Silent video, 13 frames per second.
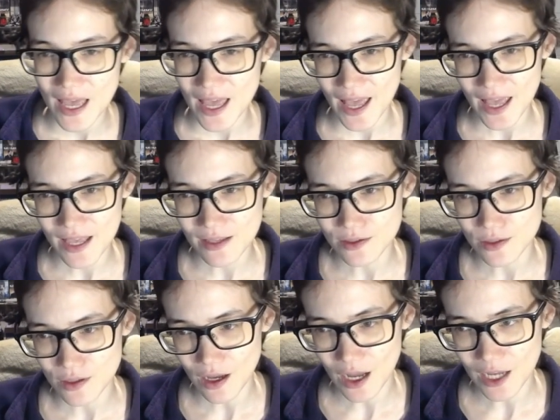And
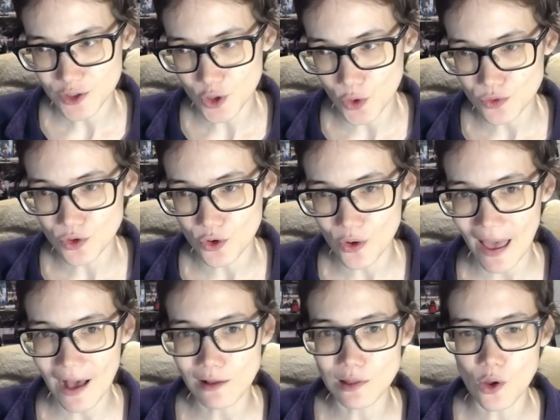I don't know
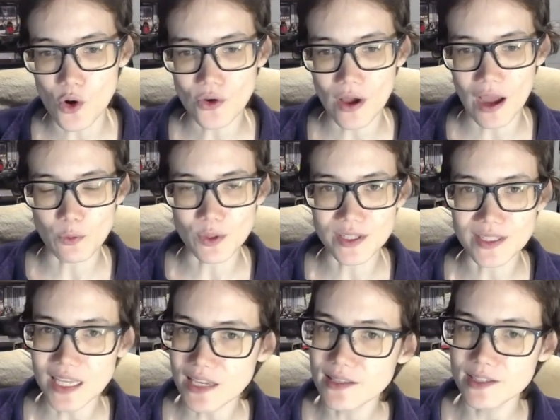how long I would
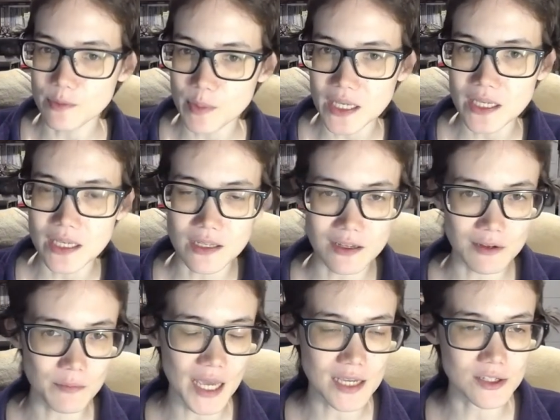need to be in
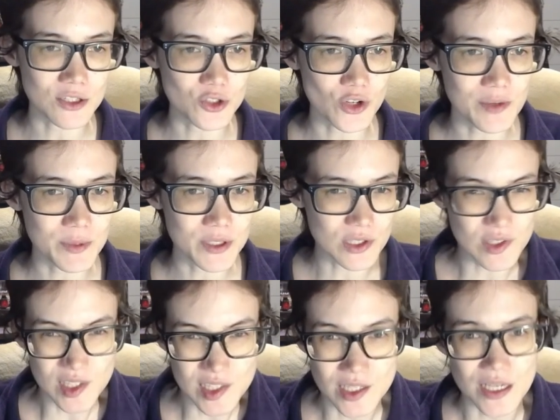inpatient treatment to
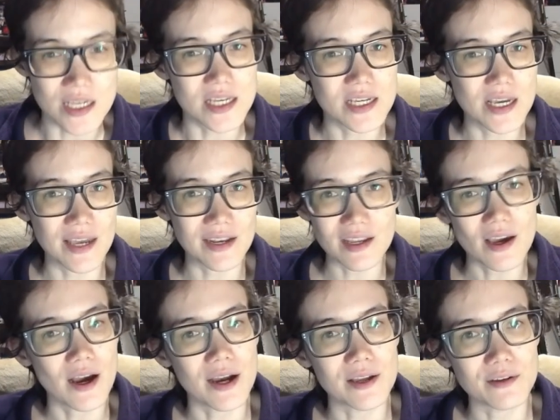see any
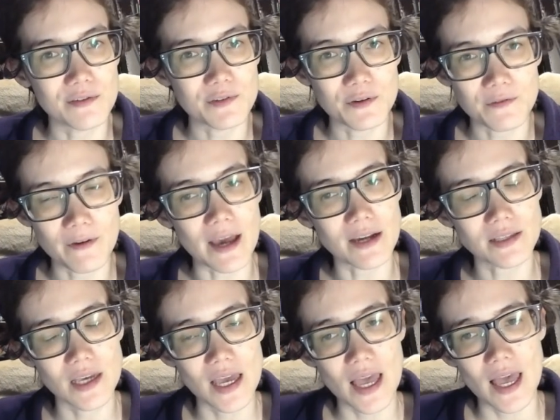kind of effect.
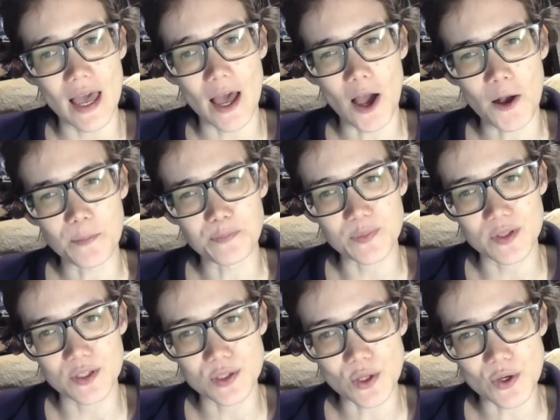
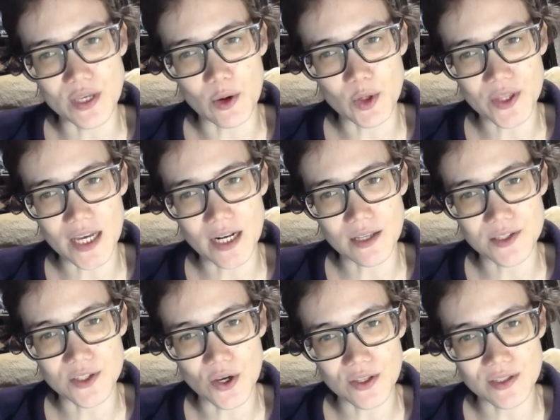So yeah, with that
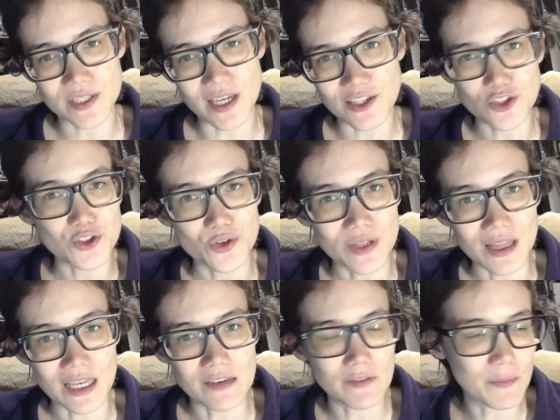uncertainty, I just couldn't
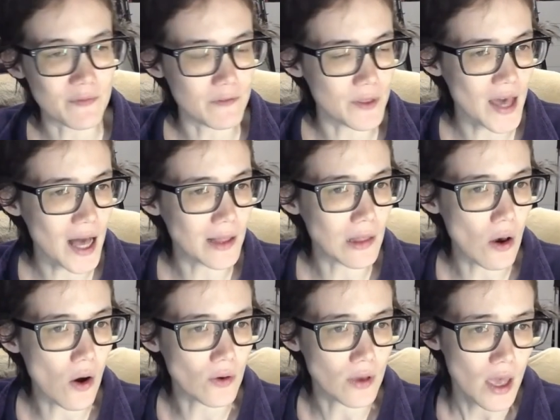leave him for that
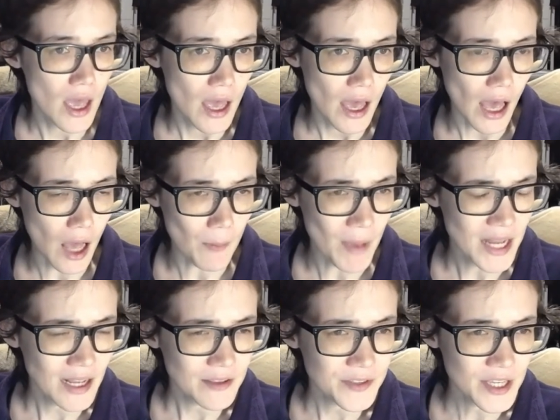long.
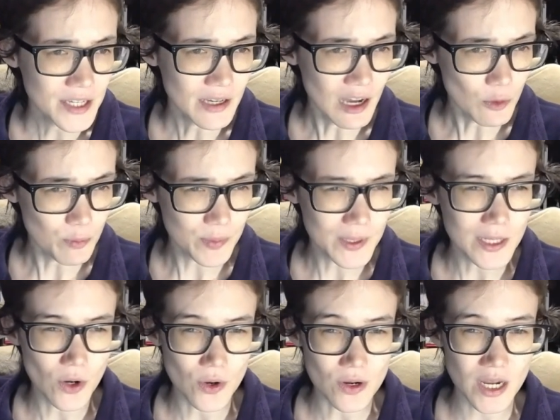And I think I'll be
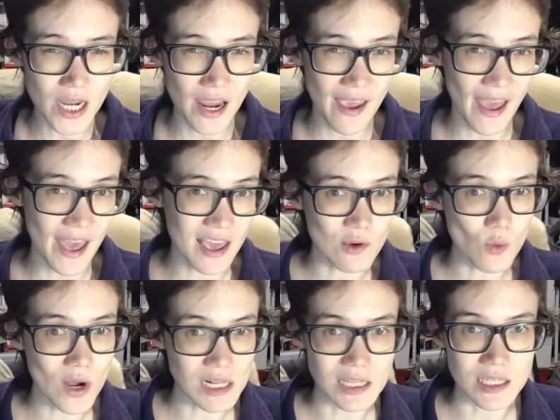okay
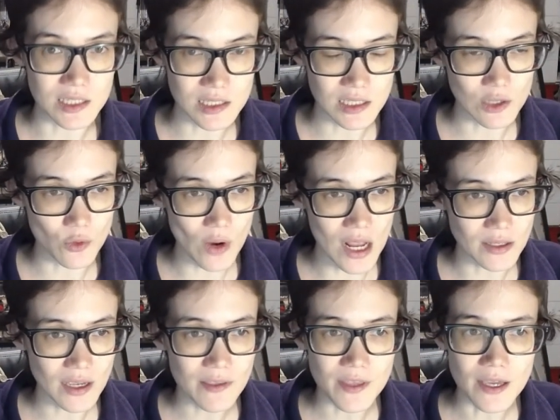while he's still around.
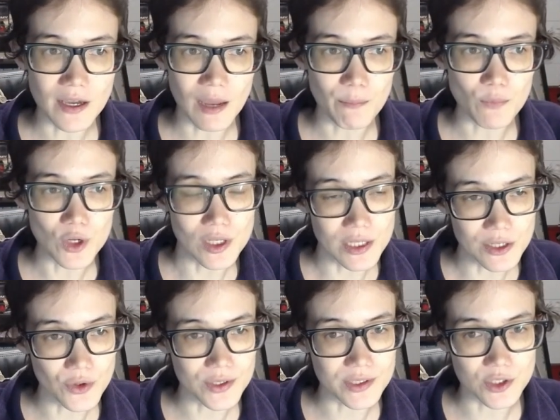I think I'm really
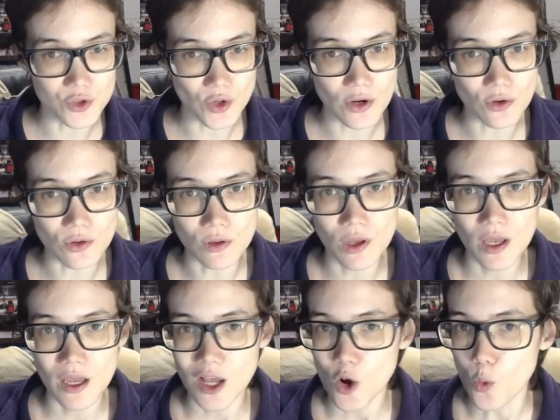going to struggle
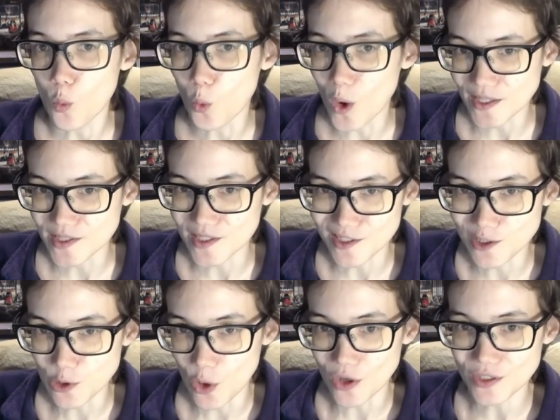once he's
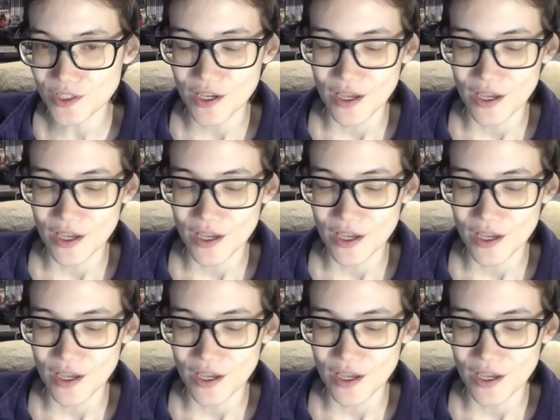not.